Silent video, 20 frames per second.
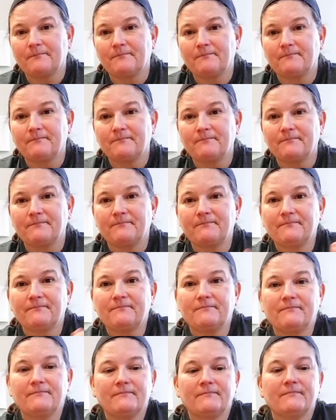
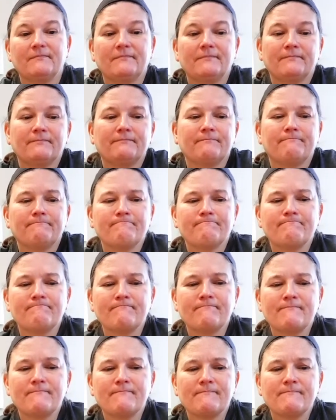
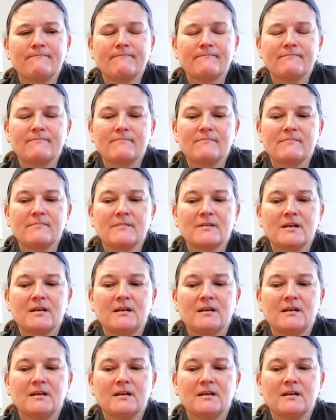(no one is talking)